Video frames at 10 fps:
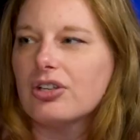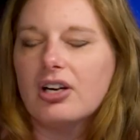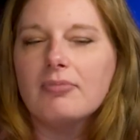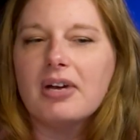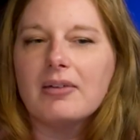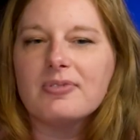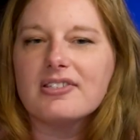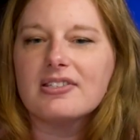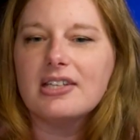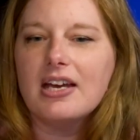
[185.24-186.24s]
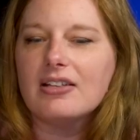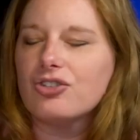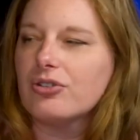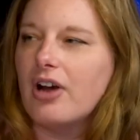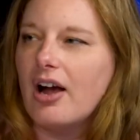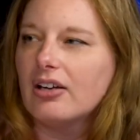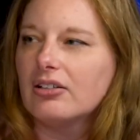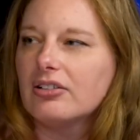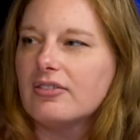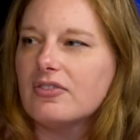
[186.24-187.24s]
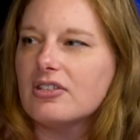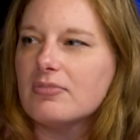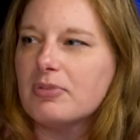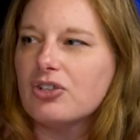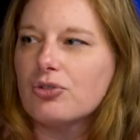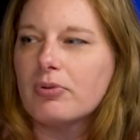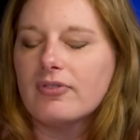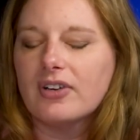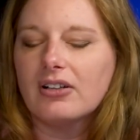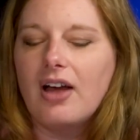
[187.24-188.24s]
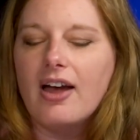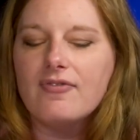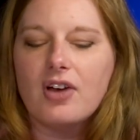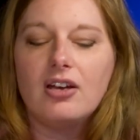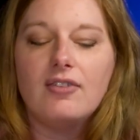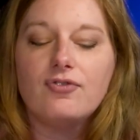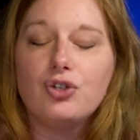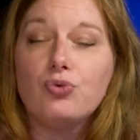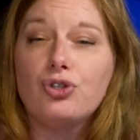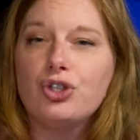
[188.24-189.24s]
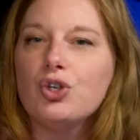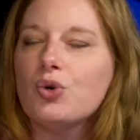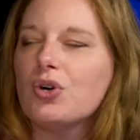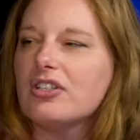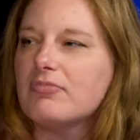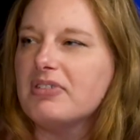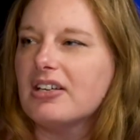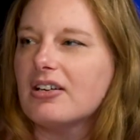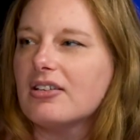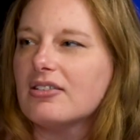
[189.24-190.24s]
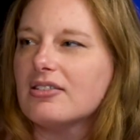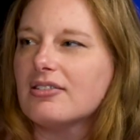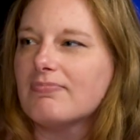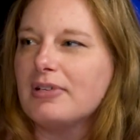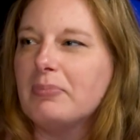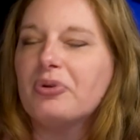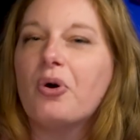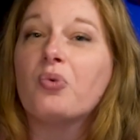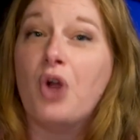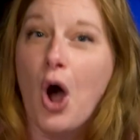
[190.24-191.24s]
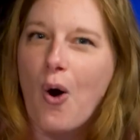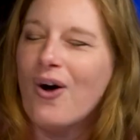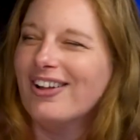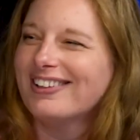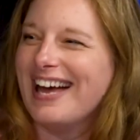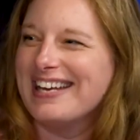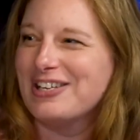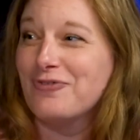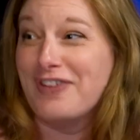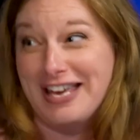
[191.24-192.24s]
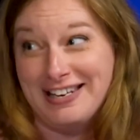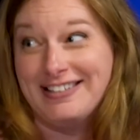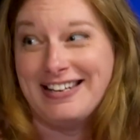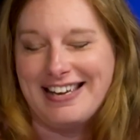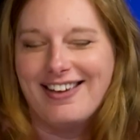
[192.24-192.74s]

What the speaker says: gonna make mistakes. You're not gonna live this picture perfect life. And if you do, it's because people don't know. They're like, you getting it.